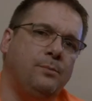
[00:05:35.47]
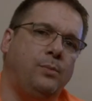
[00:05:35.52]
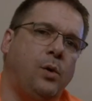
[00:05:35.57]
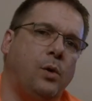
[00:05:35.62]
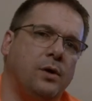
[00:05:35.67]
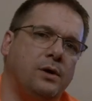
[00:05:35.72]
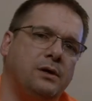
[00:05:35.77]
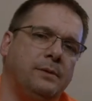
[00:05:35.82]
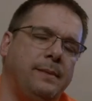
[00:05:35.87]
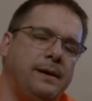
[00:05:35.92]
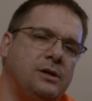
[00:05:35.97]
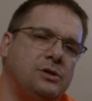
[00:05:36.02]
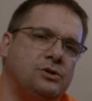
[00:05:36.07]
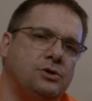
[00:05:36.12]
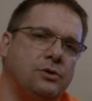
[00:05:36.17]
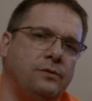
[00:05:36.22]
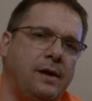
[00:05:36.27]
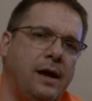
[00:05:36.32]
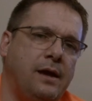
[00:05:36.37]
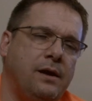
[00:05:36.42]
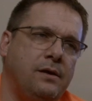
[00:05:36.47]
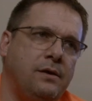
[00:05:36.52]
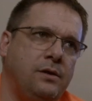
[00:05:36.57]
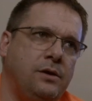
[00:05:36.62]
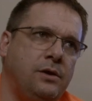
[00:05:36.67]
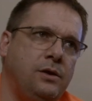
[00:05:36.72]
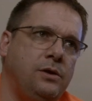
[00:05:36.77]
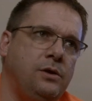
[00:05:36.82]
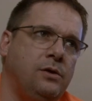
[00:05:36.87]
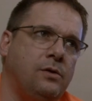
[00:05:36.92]
important to make sure that
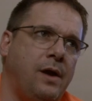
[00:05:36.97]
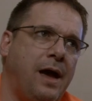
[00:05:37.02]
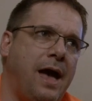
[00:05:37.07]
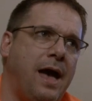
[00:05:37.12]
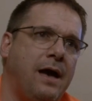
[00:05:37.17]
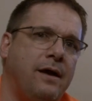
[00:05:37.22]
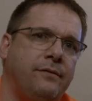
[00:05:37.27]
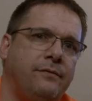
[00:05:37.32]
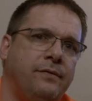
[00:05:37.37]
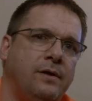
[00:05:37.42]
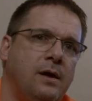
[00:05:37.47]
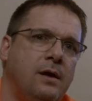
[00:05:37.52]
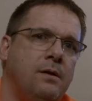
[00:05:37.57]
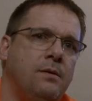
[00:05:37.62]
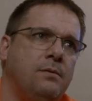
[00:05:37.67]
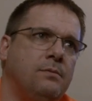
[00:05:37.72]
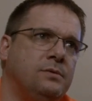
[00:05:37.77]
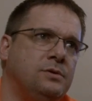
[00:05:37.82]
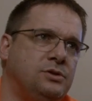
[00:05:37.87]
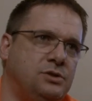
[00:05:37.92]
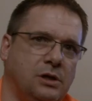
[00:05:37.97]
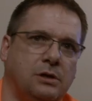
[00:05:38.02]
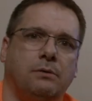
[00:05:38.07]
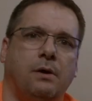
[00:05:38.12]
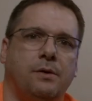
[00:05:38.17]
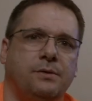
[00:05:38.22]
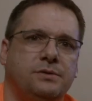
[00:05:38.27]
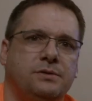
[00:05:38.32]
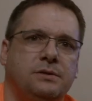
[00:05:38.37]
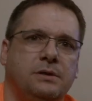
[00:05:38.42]
you have
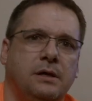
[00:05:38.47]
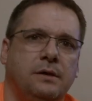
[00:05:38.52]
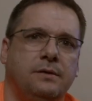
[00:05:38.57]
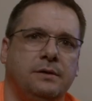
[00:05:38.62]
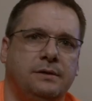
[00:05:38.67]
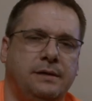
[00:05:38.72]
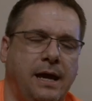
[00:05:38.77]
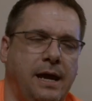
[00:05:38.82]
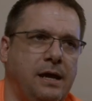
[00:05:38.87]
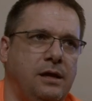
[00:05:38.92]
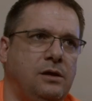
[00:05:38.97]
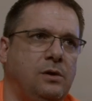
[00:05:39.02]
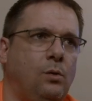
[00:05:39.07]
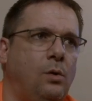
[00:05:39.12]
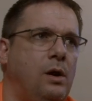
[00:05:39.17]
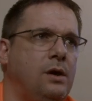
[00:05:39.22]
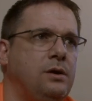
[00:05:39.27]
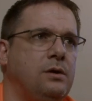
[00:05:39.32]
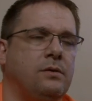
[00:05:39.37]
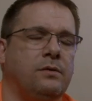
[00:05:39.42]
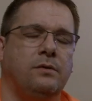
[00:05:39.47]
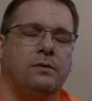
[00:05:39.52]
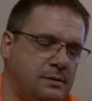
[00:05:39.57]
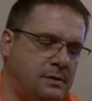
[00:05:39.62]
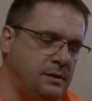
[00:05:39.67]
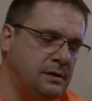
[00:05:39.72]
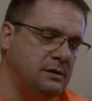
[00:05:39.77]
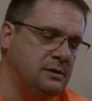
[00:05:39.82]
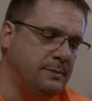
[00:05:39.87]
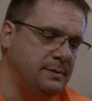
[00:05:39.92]
zeros in the tank. You want
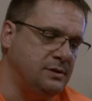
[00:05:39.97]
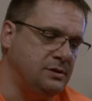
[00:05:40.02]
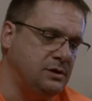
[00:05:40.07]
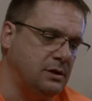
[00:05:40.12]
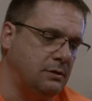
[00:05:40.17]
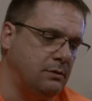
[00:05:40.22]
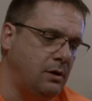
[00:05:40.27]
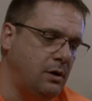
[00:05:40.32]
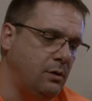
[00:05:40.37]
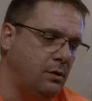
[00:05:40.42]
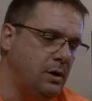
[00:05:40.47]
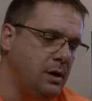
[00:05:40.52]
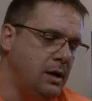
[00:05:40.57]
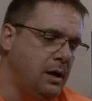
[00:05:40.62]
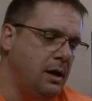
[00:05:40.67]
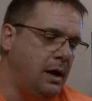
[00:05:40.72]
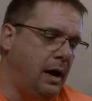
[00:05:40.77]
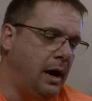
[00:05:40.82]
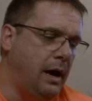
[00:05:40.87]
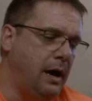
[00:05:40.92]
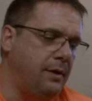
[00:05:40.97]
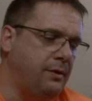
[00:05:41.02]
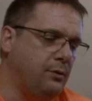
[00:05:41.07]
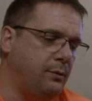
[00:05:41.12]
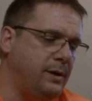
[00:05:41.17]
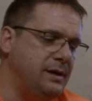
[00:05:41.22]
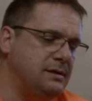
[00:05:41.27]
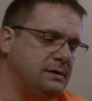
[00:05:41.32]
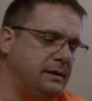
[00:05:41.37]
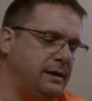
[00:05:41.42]
these to be zero. And the
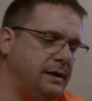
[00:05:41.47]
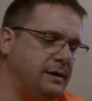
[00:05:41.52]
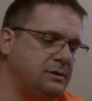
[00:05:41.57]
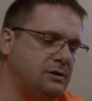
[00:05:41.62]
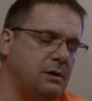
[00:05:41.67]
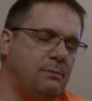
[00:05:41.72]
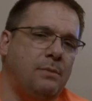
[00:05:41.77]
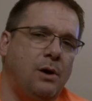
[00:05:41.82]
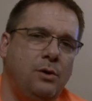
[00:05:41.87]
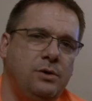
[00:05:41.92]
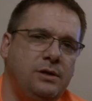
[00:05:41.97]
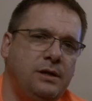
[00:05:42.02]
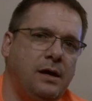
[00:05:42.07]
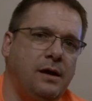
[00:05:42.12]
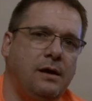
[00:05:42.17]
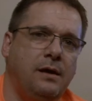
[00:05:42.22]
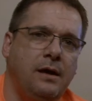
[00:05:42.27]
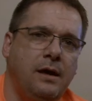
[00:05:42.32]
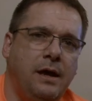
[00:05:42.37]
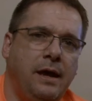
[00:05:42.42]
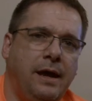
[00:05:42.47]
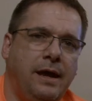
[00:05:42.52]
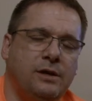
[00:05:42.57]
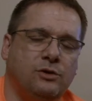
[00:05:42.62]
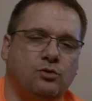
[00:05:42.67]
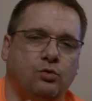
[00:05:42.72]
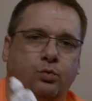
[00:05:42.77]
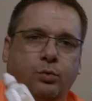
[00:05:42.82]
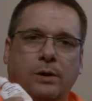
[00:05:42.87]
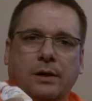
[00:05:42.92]
reason is ammonia is
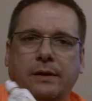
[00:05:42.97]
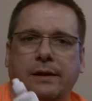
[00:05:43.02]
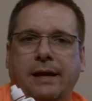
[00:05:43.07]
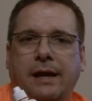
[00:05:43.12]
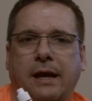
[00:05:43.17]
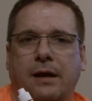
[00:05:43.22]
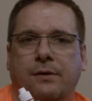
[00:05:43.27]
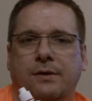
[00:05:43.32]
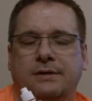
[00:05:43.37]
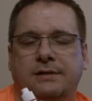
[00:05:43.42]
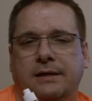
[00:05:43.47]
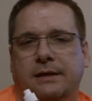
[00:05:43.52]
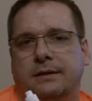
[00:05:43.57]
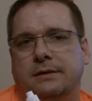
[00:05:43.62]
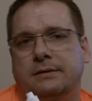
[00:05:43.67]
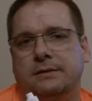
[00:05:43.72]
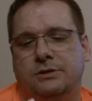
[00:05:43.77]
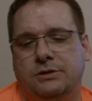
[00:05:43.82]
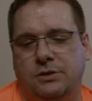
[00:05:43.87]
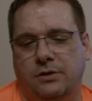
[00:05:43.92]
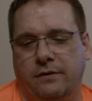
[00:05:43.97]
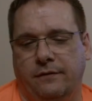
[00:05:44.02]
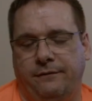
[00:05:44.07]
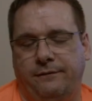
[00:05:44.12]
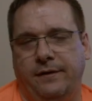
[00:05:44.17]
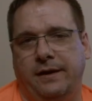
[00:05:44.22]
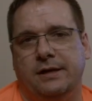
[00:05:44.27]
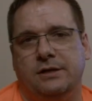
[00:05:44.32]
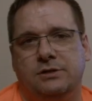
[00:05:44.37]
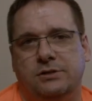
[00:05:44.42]
really irritant to the
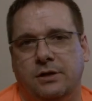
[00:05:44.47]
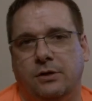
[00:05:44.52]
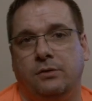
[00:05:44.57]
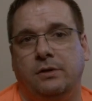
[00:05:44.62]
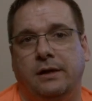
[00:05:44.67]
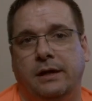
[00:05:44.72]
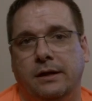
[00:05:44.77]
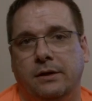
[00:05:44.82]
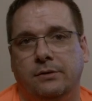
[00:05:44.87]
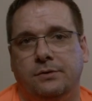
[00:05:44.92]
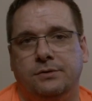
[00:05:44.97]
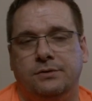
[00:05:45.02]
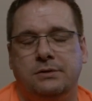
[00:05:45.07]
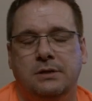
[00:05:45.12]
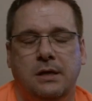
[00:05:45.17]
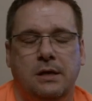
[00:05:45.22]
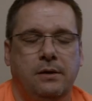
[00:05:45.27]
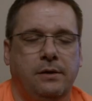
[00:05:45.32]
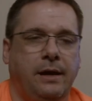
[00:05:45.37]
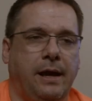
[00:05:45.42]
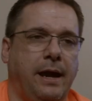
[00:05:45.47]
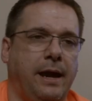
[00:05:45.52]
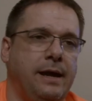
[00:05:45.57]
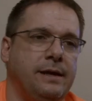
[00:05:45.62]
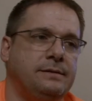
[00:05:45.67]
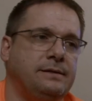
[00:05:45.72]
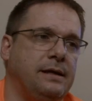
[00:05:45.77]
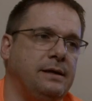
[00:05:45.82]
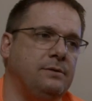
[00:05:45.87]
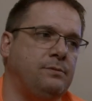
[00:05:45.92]
fish, their gills. Okay,
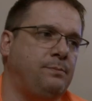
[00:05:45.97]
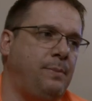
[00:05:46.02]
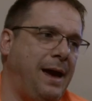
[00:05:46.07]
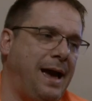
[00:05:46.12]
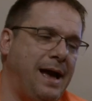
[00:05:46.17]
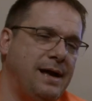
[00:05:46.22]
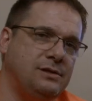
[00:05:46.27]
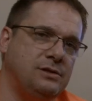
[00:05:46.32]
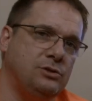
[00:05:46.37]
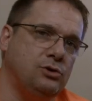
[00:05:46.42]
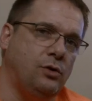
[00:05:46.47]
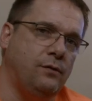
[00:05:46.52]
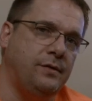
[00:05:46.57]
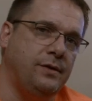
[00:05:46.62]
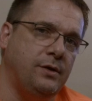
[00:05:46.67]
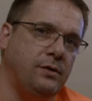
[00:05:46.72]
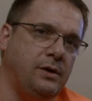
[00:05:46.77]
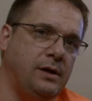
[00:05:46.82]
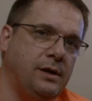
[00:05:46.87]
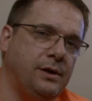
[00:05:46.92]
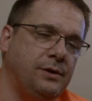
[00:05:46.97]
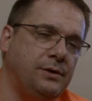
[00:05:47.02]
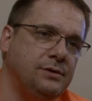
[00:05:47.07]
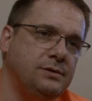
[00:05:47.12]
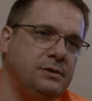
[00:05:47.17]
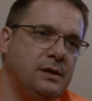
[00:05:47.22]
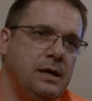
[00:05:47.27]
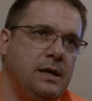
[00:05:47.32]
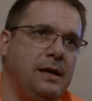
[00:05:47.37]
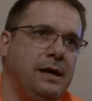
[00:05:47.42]
as that passes over their gills,
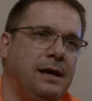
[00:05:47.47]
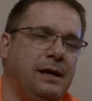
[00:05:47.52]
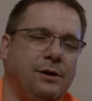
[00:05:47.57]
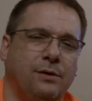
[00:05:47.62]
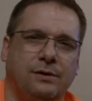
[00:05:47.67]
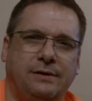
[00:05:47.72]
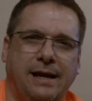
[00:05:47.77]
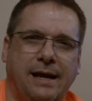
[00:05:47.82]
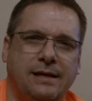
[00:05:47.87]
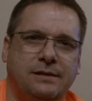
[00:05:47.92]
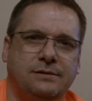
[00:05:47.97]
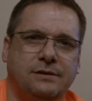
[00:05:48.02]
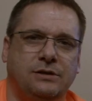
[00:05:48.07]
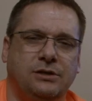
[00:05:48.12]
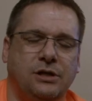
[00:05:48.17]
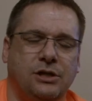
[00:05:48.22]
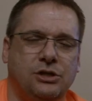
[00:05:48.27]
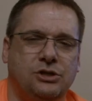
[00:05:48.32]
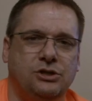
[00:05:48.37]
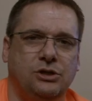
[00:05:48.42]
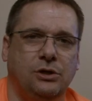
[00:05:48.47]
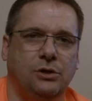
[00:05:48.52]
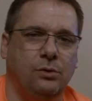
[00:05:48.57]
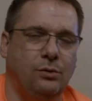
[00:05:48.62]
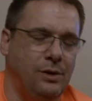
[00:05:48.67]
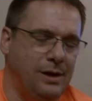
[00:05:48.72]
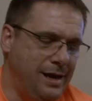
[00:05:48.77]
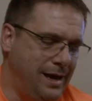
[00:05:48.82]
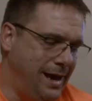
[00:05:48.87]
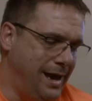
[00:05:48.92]
it irritates the tissue.
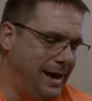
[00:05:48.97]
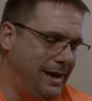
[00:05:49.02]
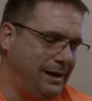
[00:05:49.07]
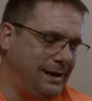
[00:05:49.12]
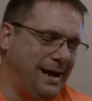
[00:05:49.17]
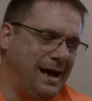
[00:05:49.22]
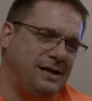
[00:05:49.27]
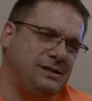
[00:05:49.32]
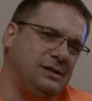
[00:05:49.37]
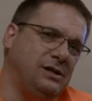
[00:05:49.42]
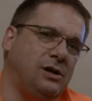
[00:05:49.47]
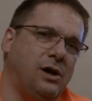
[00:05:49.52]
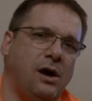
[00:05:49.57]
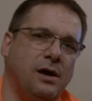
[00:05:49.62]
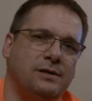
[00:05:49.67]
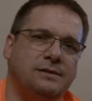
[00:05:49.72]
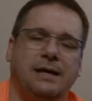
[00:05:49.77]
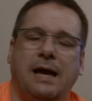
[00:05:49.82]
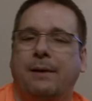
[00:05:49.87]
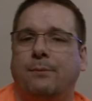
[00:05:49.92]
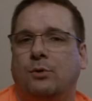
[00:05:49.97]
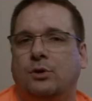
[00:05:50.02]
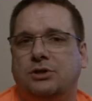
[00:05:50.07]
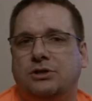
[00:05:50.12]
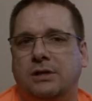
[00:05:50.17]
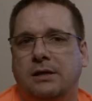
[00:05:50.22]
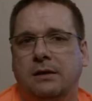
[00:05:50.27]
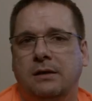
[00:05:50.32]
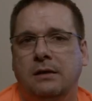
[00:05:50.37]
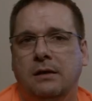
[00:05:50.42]
It can actually cause
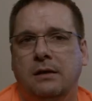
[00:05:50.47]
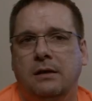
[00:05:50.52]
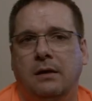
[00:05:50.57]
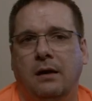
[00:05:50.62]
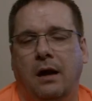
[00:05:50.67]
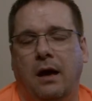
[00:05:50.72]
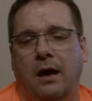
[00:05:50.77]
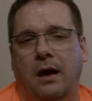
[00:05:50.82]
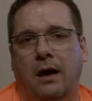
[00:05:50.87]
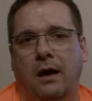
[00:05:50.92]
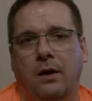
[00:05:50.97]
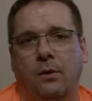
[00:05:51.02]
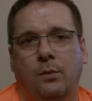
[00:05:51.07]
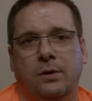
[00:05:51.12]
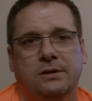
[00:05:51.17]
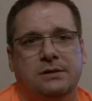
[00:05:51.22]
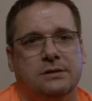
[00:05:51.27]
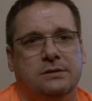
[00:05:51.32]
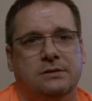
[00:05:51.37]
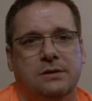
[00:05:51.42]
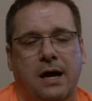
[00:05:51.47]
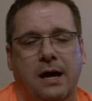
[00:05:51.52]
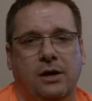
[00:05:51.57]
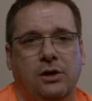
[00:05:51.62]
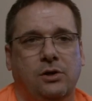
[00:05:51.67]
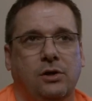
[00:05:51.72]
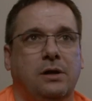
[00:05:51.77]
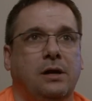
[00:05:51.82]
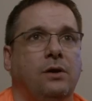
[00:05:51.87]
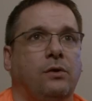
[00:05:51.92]
hemorrhaging, which is not
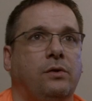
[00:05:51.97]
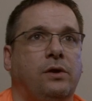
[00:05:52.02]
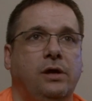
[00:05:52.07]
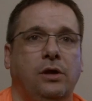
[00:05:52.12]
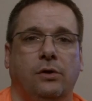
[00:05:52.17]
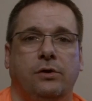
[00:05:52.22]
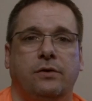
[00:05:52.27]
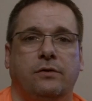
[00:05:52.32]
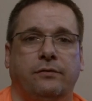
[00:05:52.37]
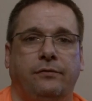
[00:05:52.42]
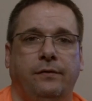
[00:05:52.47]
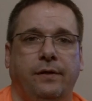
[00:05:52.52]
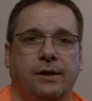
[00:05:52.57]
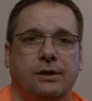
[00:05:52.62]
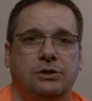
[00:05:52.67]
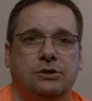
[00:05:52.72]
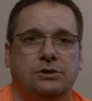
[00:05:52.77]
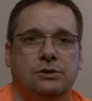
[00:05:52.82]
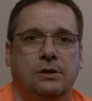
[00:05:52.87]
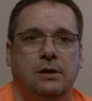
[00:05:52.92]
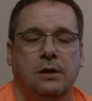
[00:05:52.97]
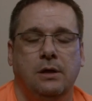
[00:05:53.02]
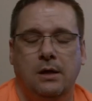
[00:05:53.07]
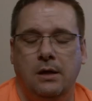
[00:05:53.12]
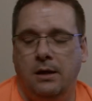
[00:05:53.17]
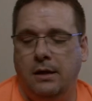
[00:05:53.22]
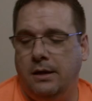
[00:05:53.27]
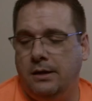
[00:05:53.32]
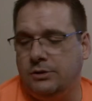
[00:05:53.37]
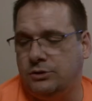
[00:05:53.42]
good. It'll kill your fish.
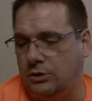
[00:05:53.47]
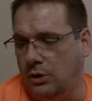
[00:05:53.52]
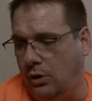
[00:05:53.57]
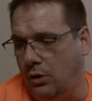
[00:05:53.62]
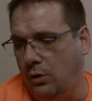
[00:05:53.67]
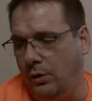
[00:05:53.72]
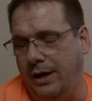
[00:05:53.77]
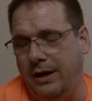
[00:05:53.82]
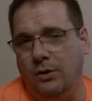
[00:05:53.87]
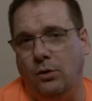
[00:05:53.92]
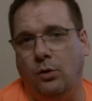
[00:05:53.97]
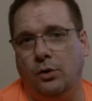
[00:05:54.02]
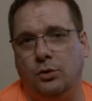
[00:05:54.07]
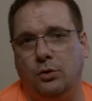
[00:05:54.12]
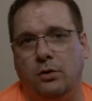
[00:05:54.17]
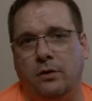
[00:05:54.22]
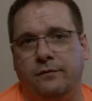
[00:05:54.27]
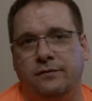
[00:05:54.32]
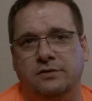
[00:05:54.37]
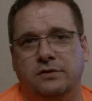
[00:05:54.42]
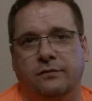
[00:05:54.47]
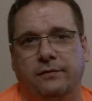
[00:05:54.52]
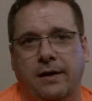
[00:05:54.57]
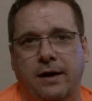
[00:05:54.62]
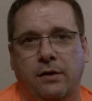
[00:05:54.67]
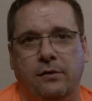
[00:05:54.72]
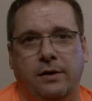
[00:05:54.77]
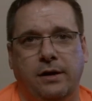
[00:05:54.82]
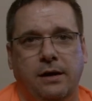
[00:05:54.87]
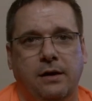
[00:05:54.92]
So in order of
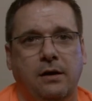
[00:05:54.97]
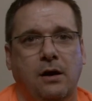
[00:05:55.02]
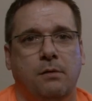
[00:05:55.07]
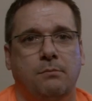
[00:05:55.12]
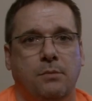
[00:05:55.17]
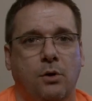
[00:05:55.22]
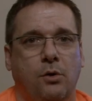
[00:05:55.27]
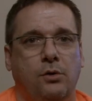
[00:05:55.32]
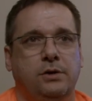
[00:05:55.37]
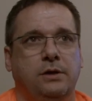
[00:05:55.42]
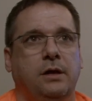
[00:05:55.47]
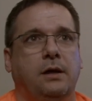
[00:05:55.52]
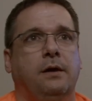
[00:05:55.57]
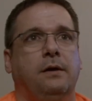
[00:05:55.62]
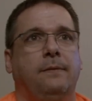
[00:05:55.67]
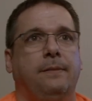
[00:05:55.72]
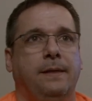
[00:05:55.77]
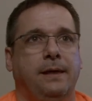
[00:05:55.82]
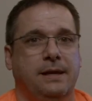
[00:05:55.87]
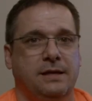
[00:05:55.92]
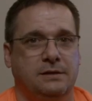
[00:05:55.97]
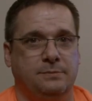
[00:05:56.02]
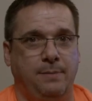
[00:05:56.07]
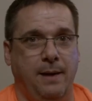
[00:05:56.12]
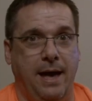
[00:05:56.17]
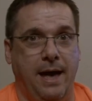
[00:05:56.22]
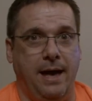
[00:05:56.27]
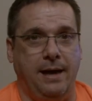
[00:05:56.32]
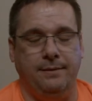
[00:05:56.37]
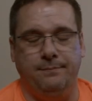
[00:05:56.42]
severity, ammonia is
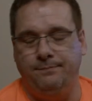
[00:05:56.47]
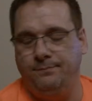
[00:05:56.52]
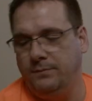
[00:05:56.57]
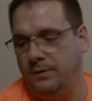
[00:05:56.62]
bad.